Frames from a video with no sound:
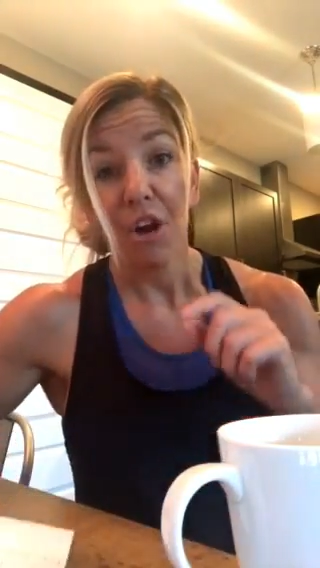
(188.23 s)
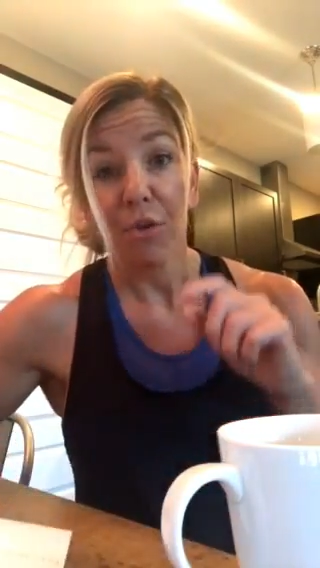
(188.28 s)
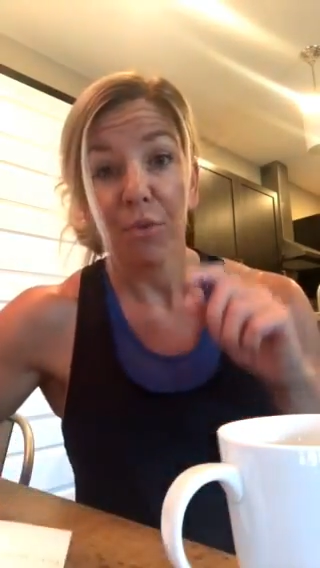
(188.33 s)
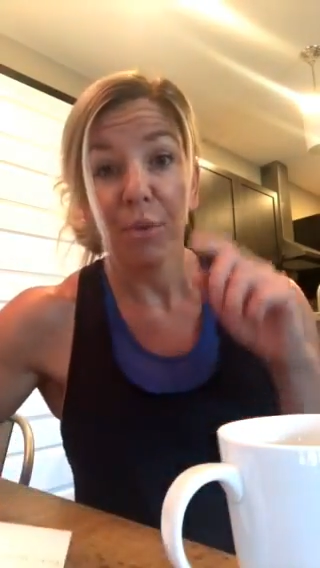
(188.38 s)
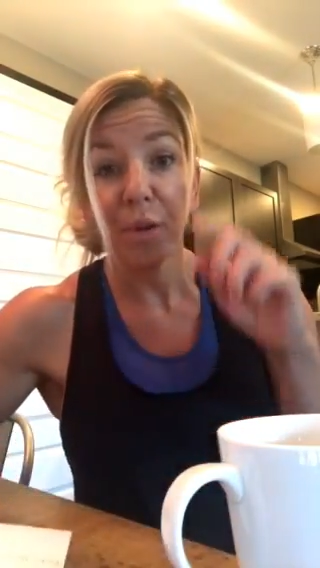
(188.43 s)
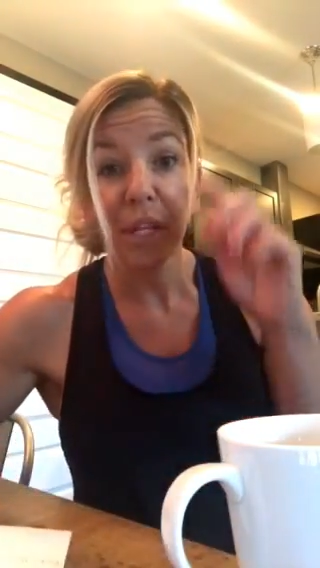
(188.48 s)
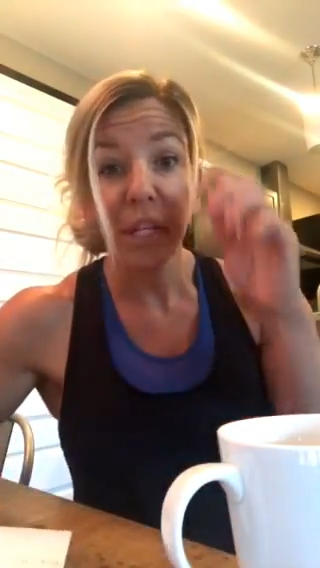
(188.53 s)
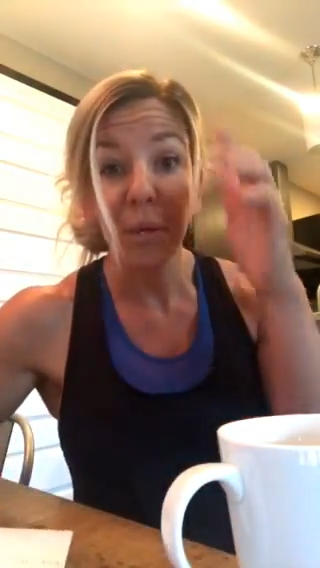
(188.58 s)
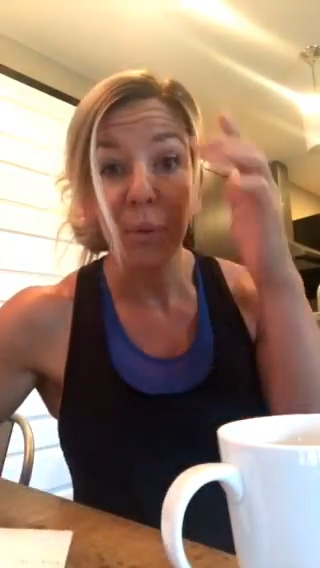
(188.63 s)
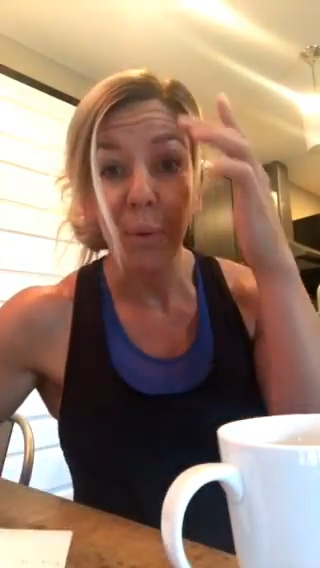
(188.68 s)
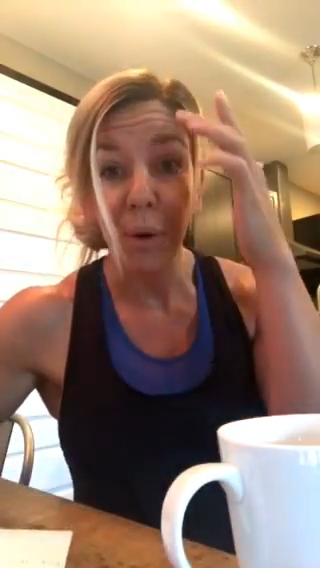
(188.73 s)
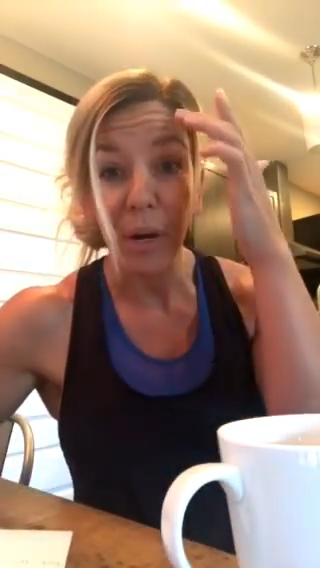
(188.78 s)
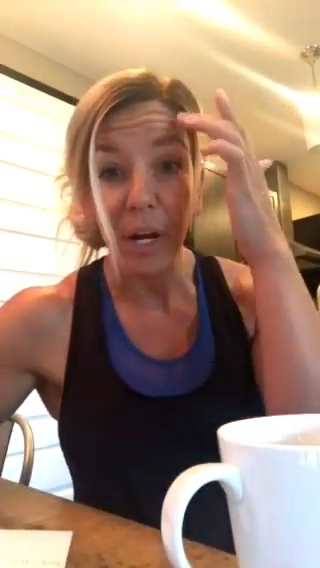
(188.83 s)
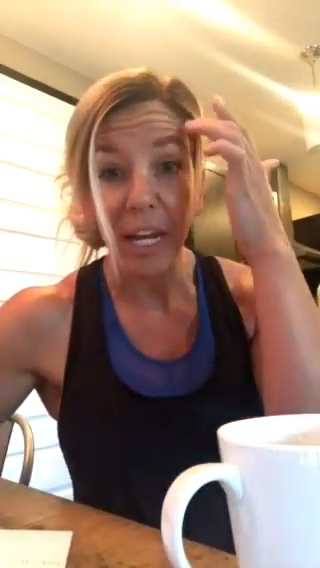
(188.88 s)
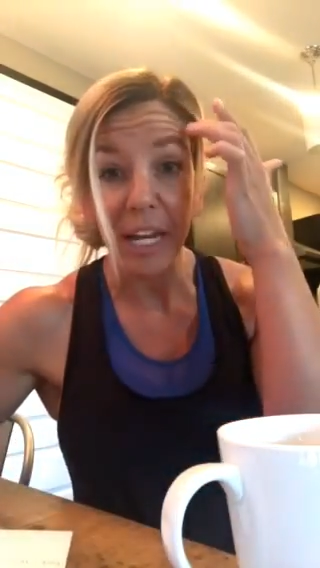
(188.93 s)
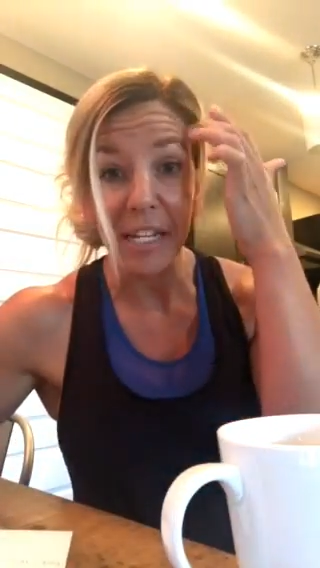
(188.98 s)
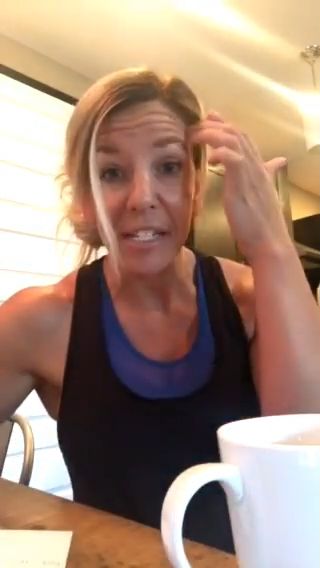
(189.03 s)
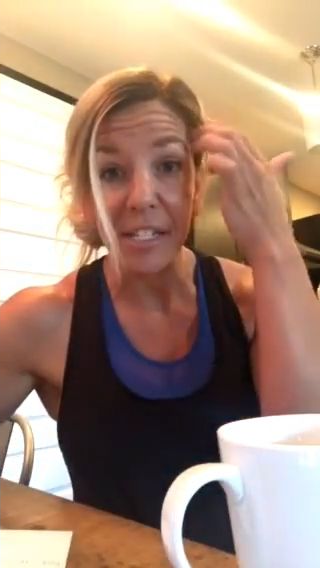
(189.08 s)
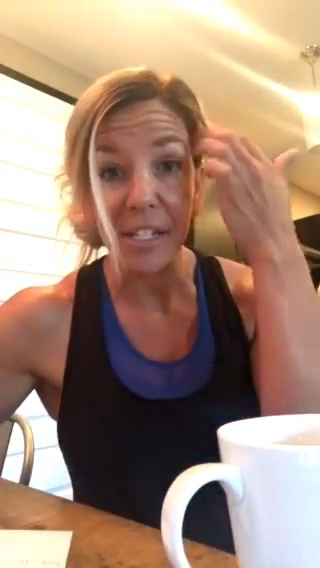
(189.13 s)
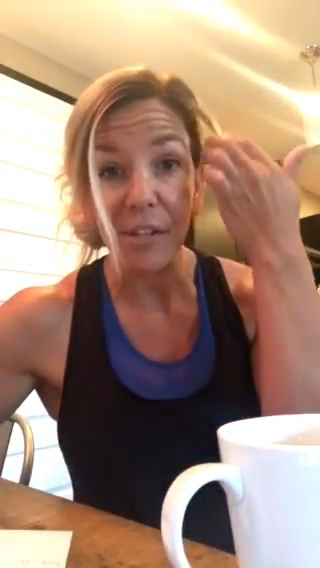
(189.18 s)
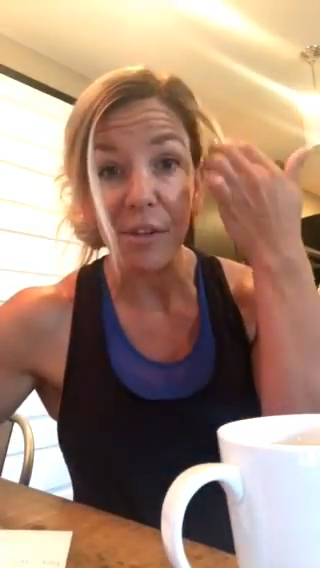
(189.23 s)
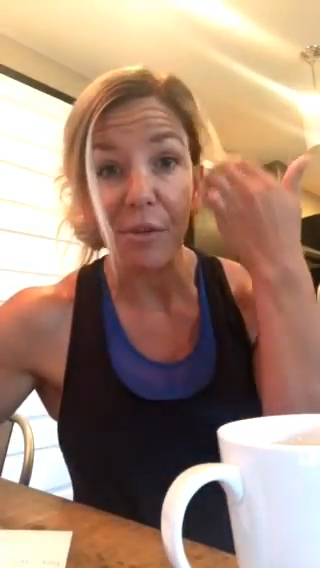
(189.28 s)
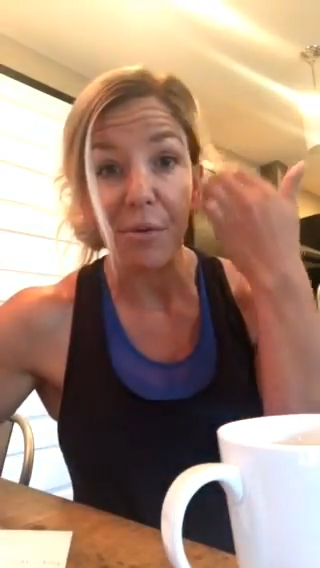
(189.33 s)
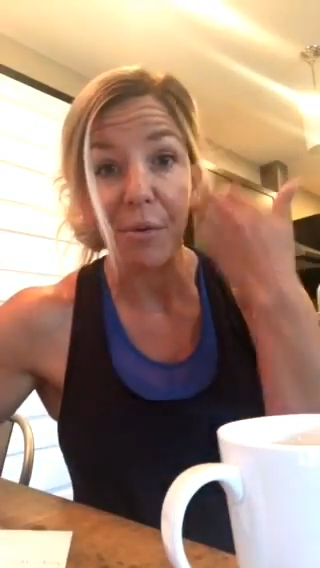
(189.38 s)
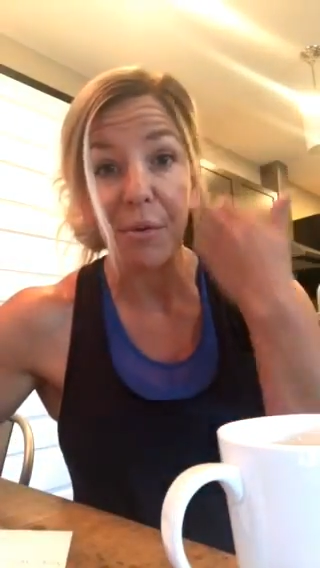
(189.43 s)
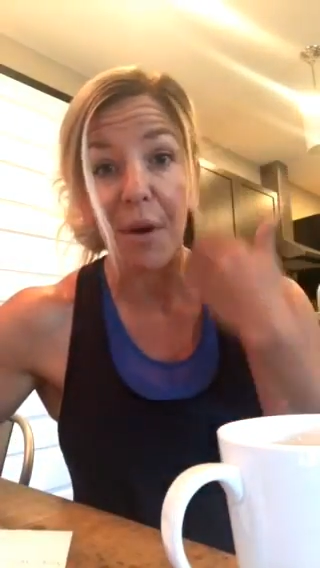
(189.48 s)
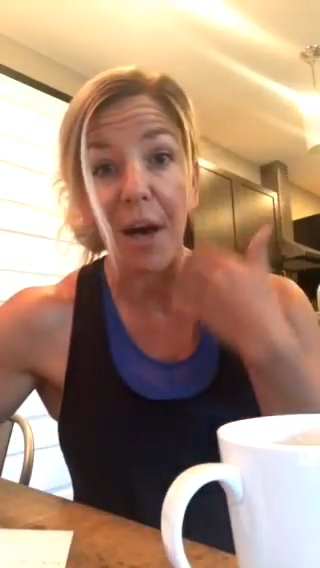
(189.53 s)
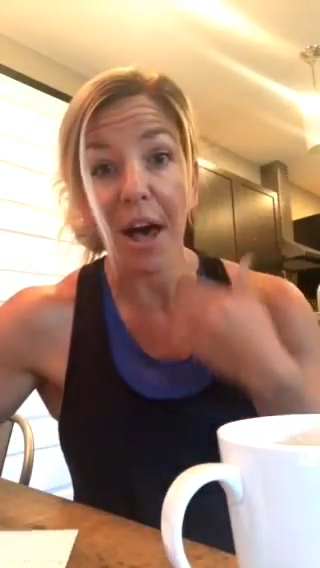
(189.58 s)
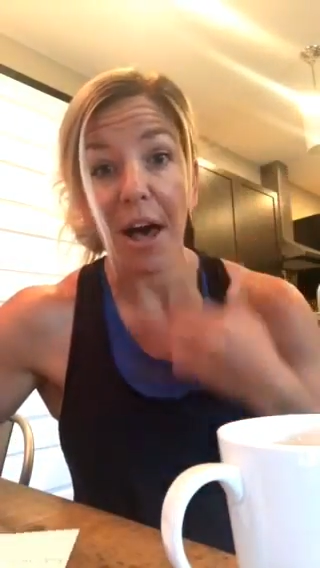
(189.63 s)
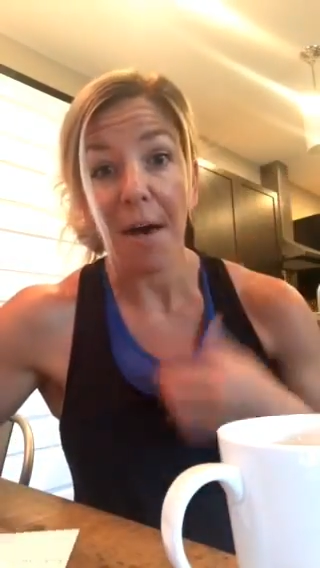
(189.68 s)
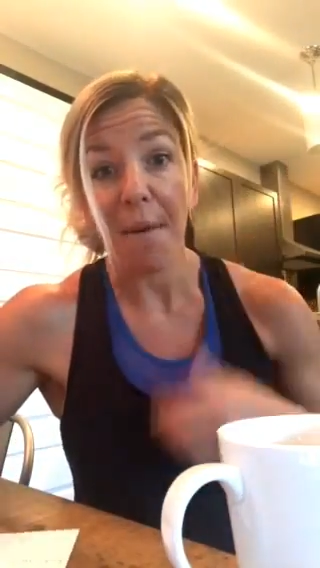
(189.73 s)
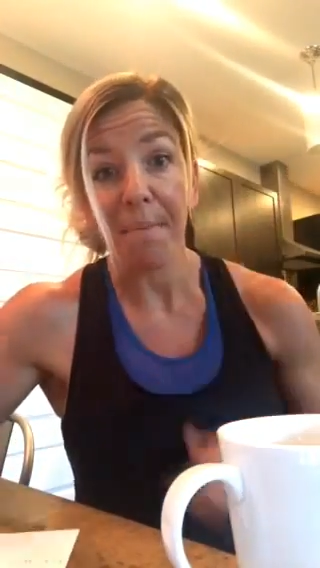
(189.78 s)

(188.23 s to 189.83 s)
really working to